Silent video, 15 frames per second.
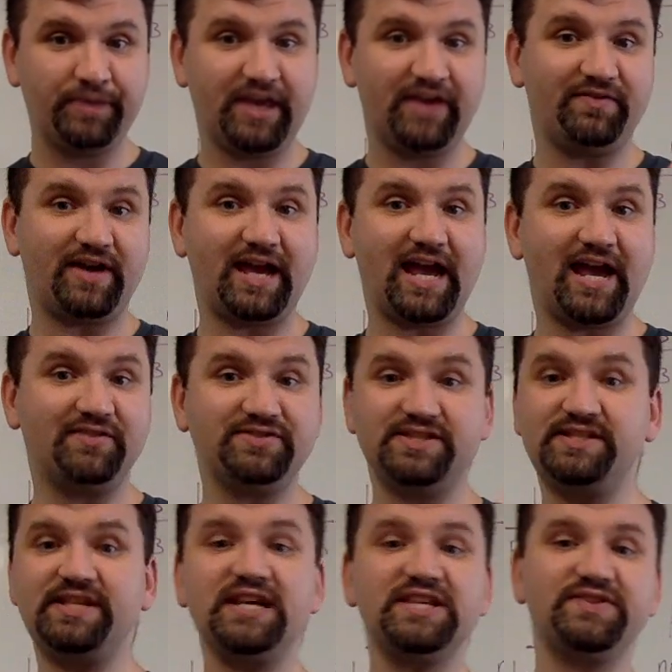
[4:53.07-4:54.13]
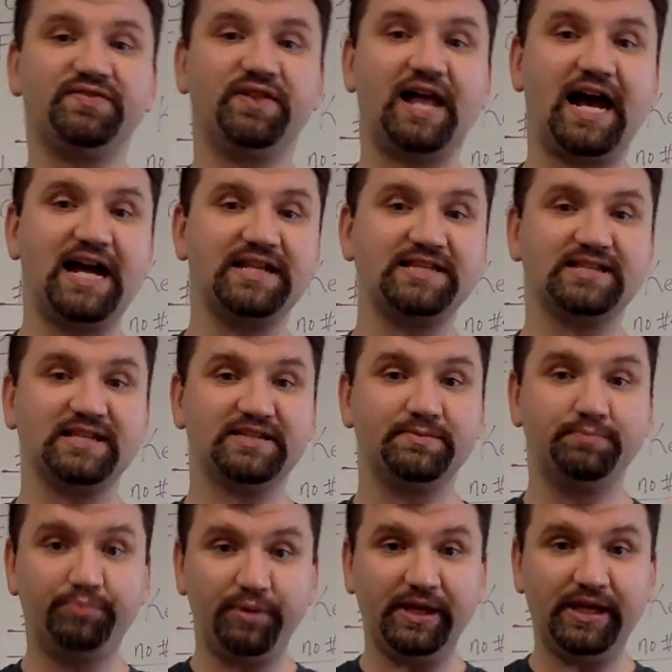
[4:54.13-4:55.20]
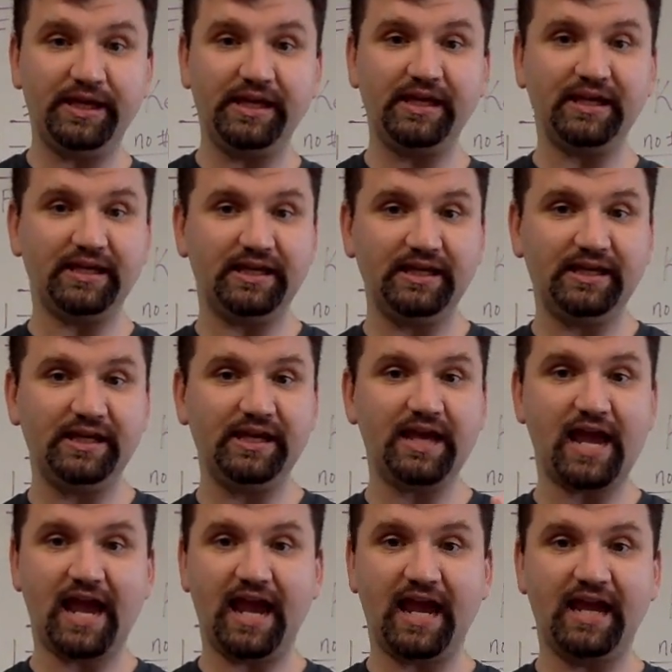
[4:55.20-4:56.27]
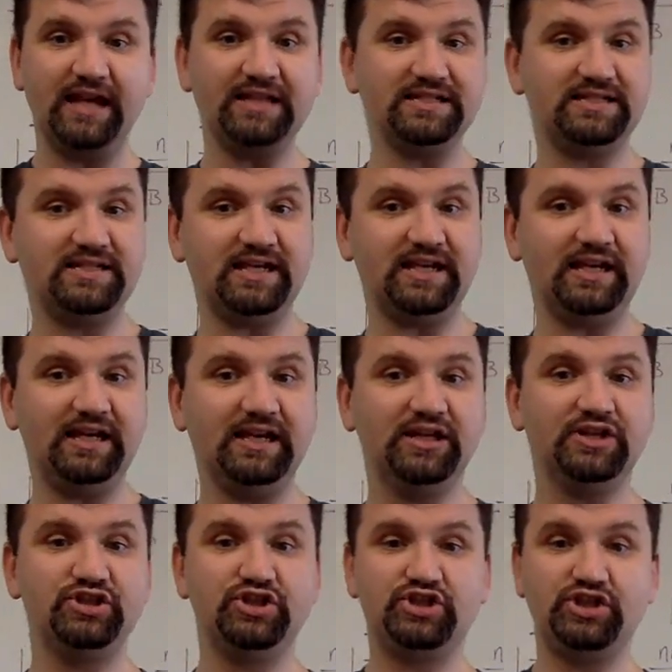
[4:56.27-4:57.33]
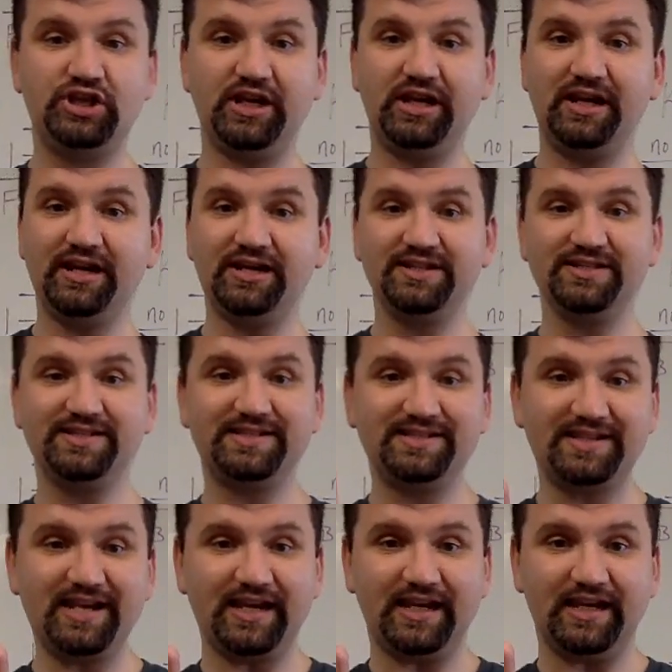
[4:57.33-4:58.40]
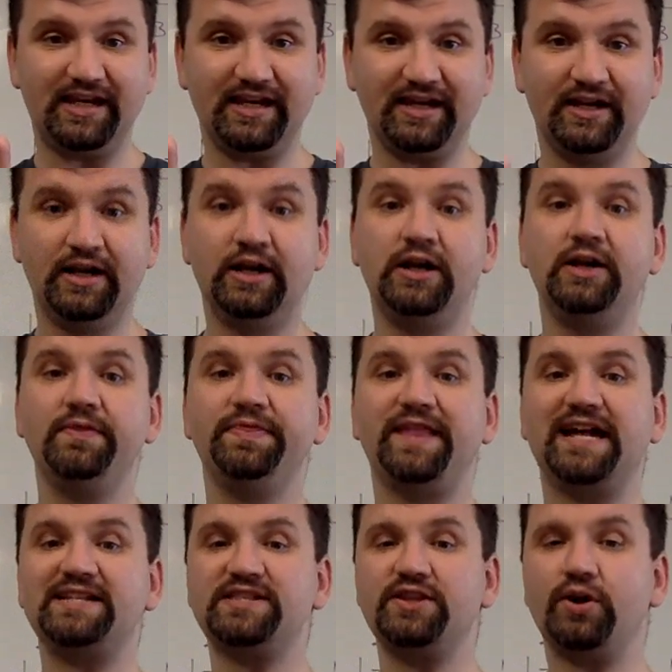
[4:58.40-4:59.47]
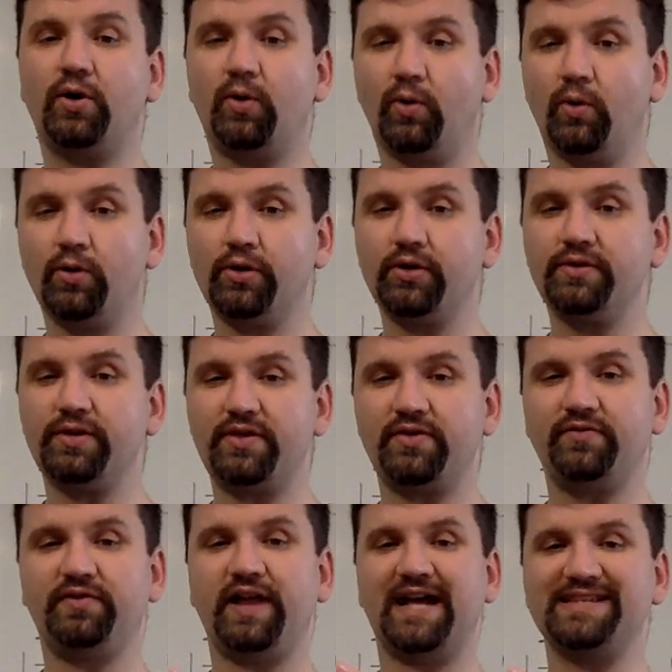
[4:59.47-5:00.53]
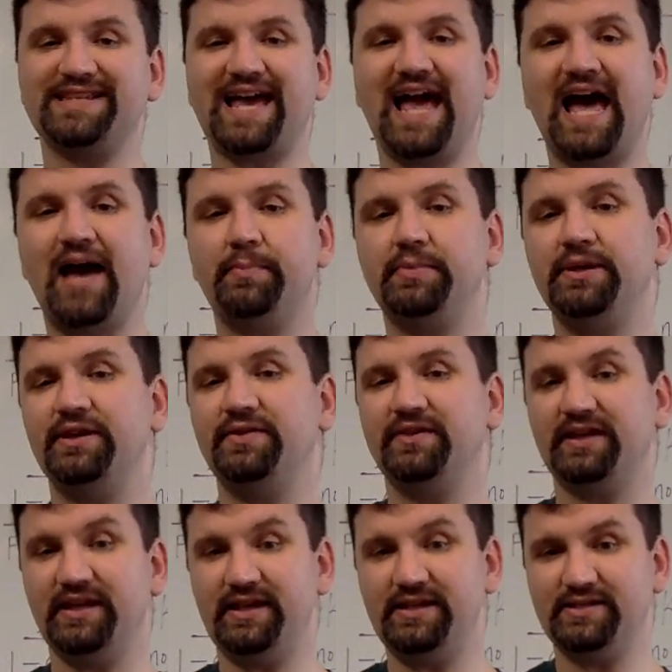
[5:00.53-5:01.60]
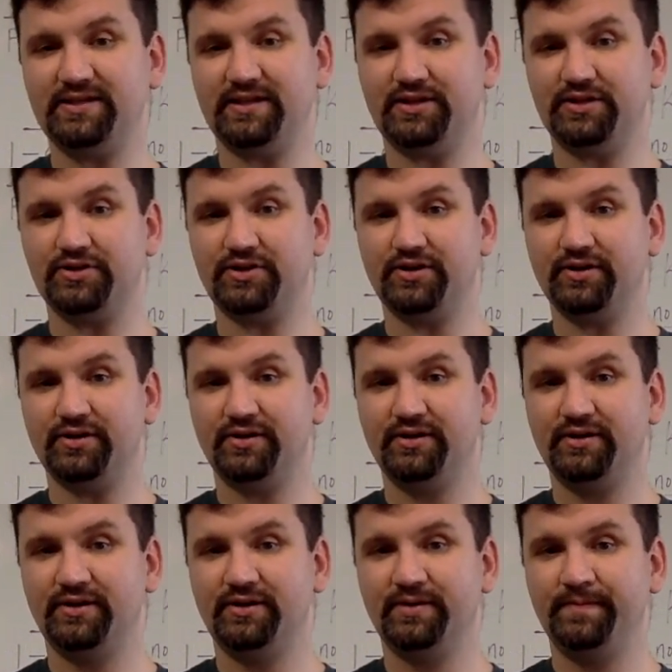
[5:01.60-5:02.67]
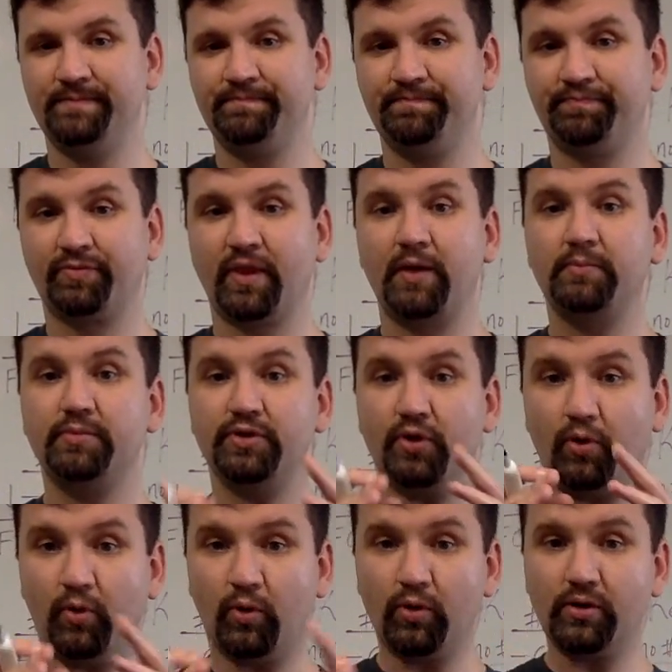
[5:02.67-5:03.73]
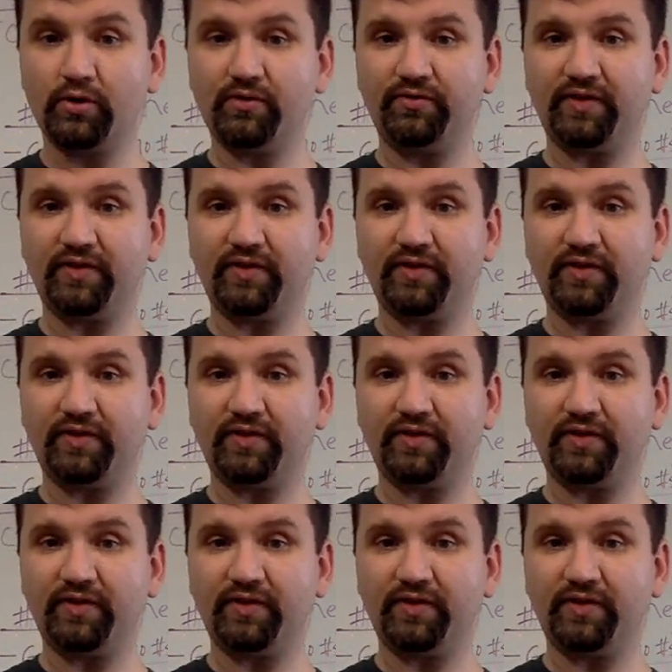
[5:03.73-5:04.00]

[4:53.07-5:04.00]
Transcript: And if I have six flats, it's B, E, A, D, G, C. That's the order that the flats happen in the key signature. But the order